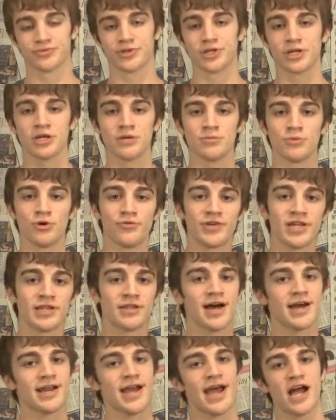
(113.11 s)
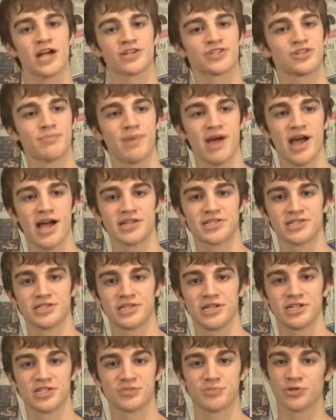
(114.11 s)
a really good movie, a lot of action-packed
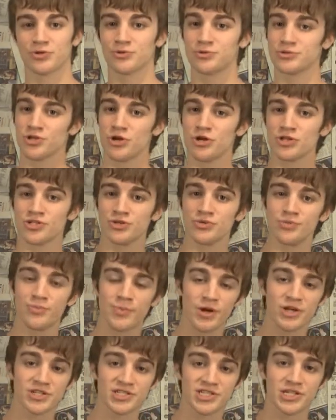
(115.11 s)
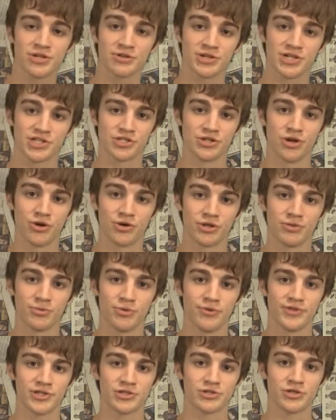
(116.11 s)
scenes, but there was also a serious note in the
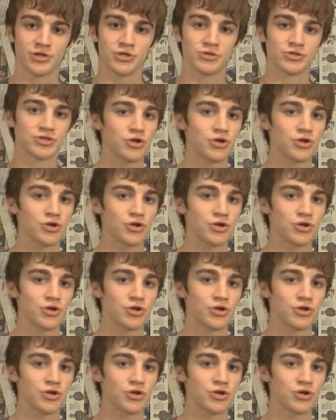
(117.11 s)
movie too,